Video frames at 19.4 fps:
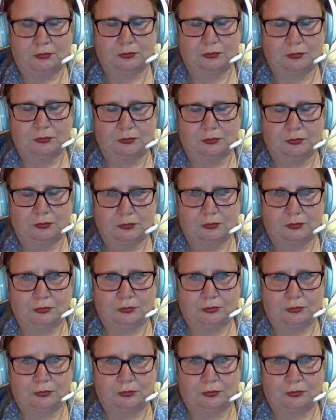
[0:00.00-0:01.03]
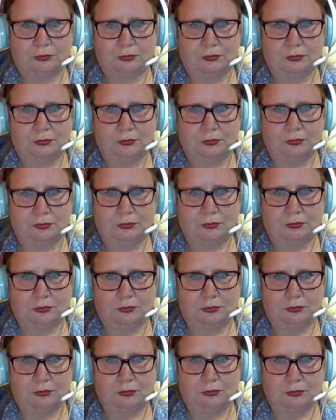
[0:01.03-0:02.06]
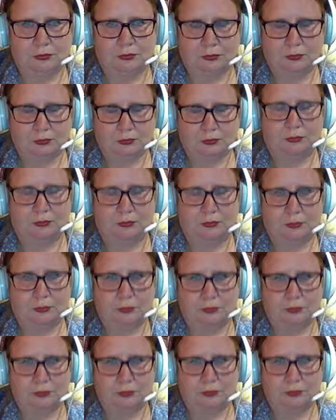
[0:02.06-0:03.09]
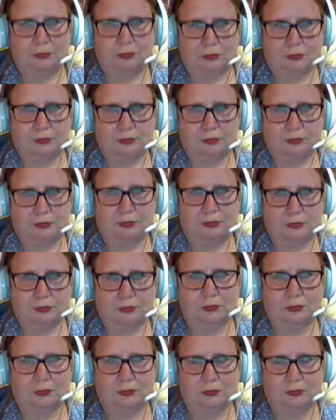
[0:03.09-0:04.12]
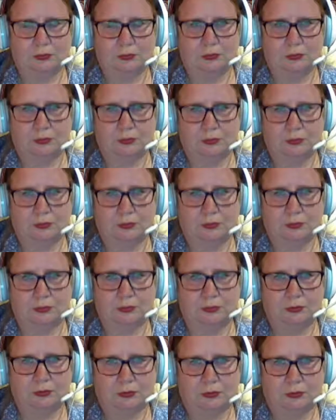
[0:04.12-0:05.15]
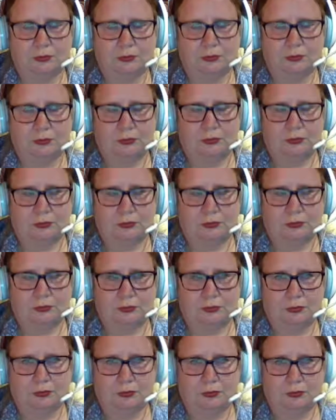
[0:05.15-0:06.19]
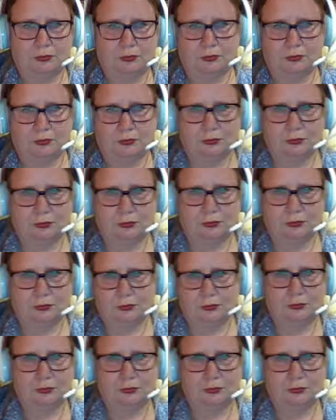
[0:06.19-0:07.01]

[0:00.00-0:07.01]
[no speech]